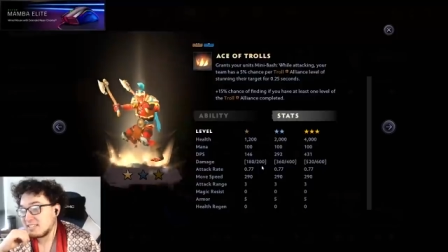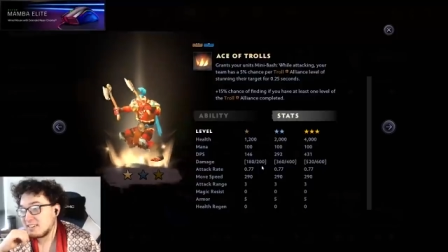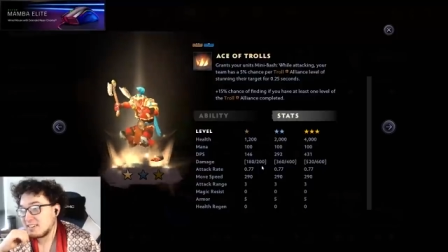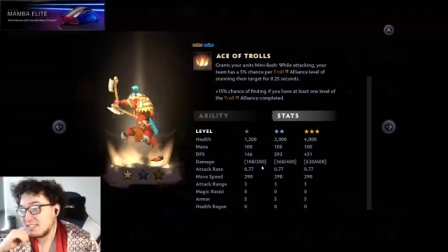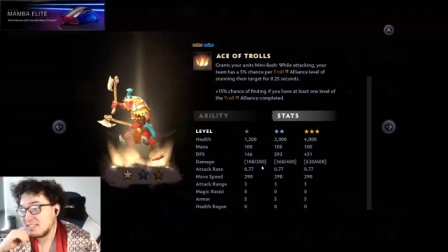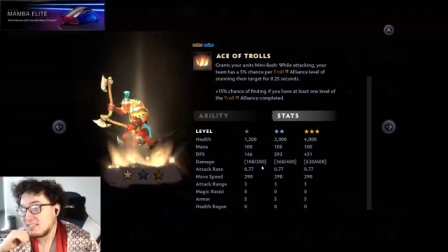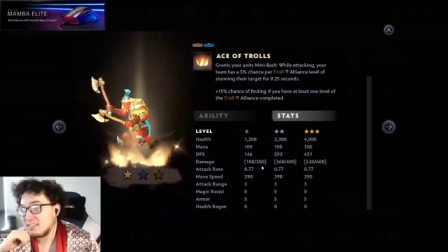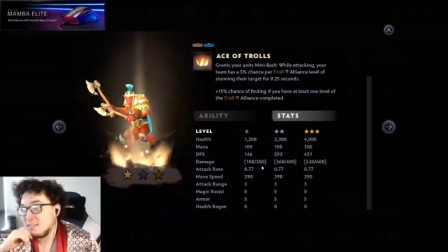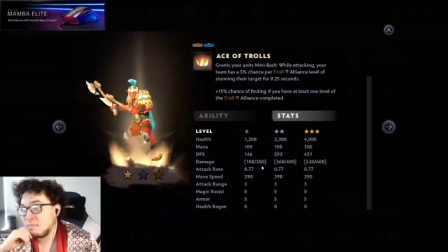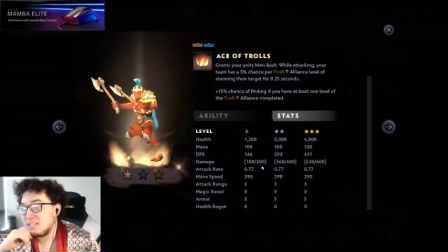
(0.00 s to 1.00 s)
Slark,
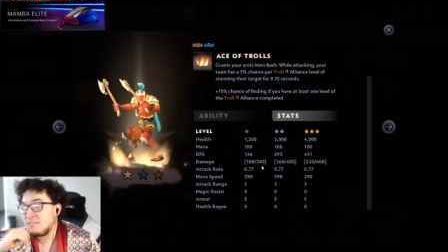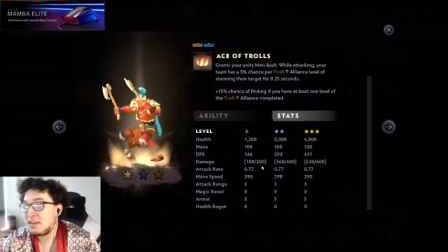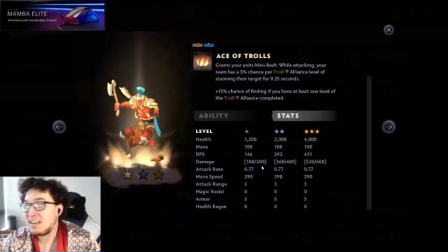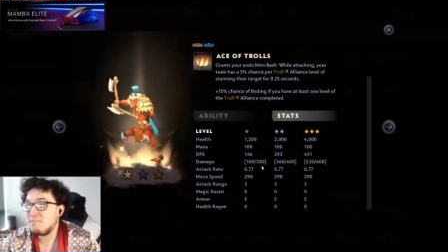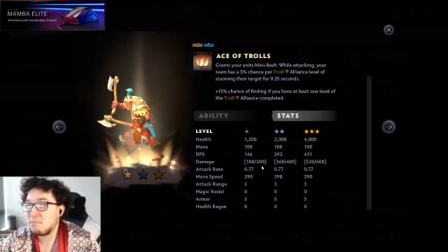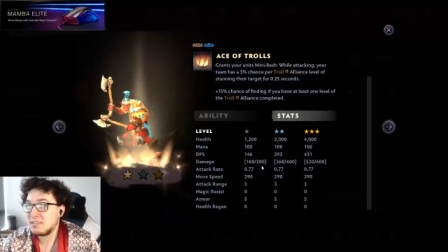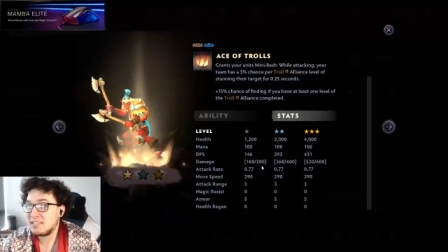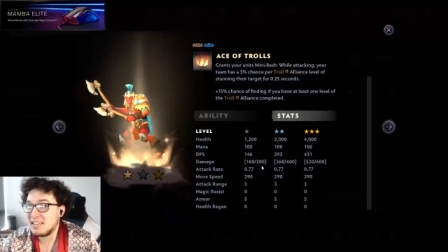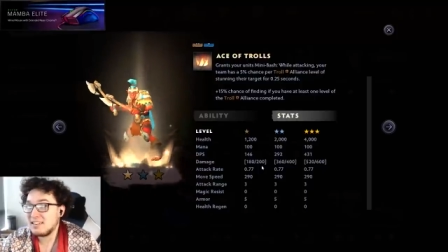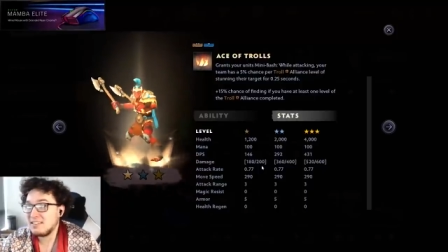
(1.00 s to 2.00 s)
etc. But it's
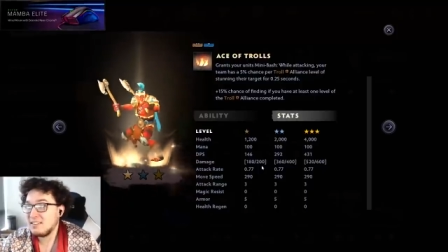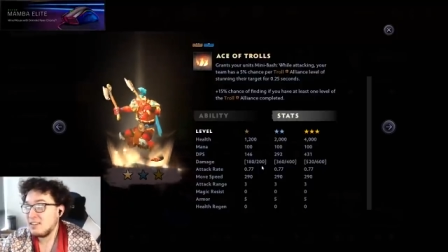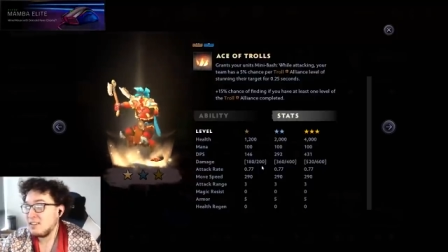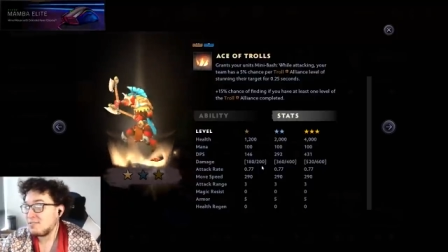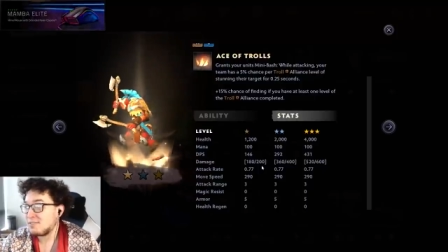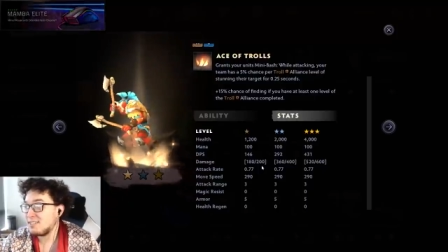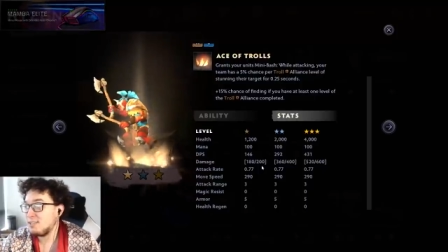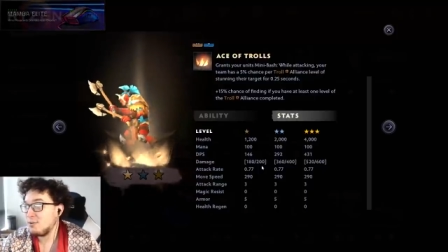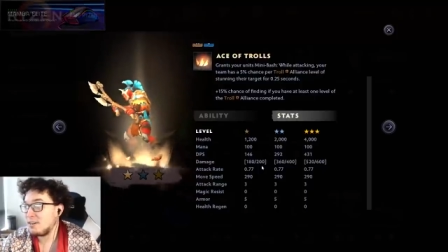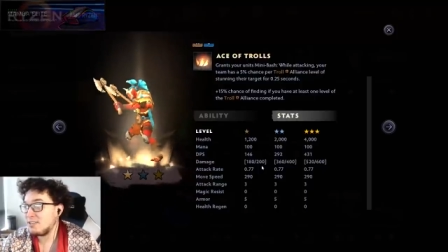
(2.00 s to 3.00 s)
5% for a
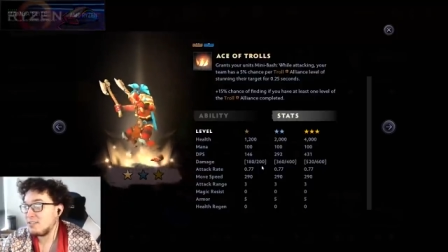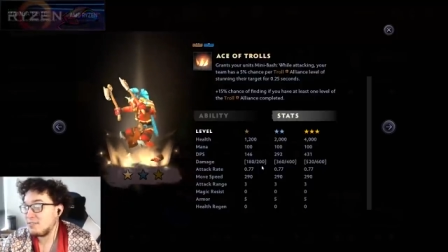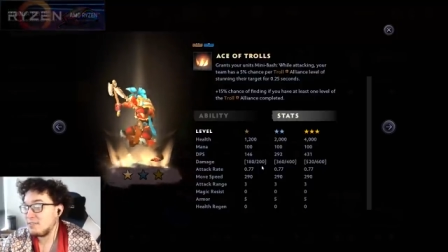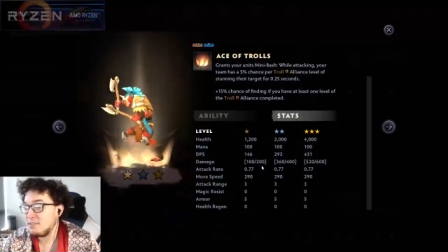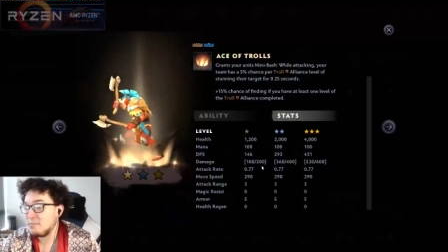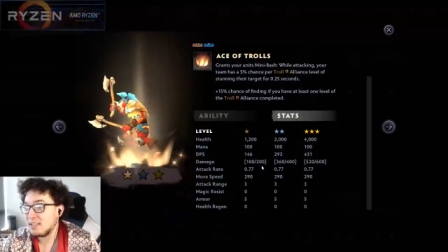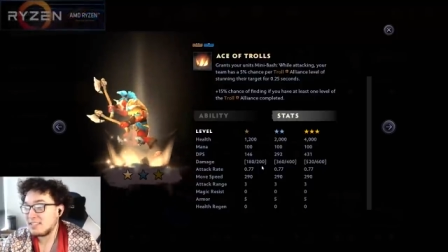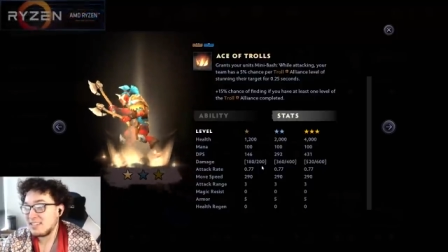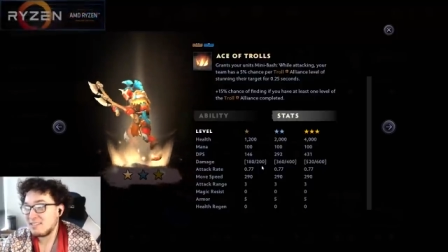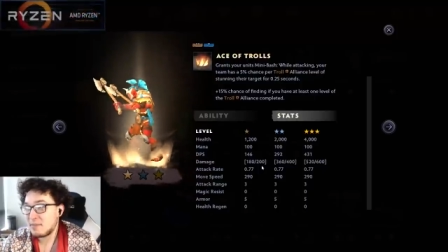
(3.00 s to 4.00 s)
250
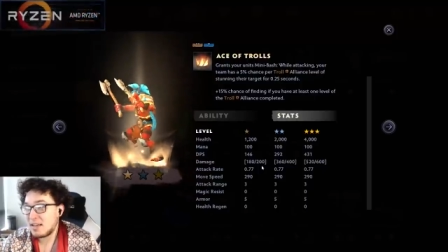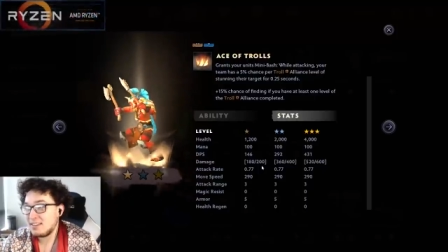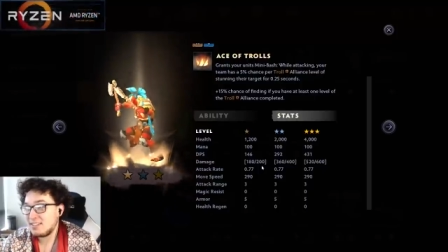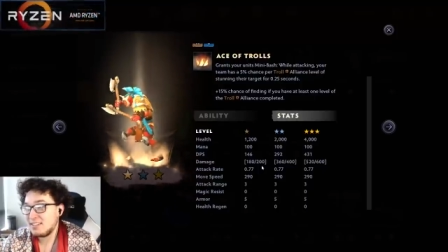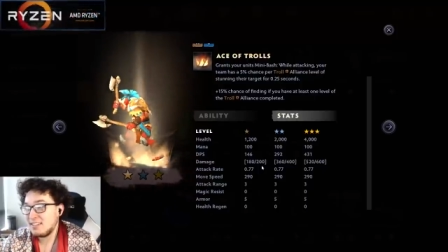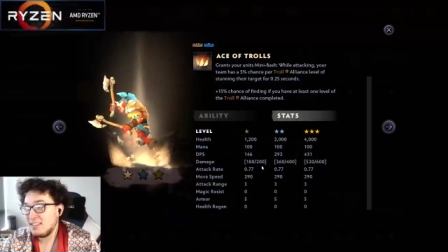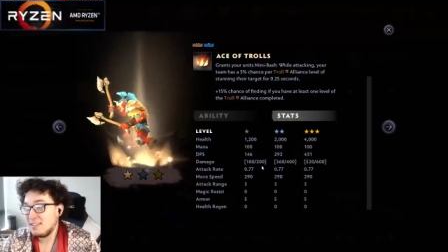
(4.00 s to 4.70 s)
millisecond bash?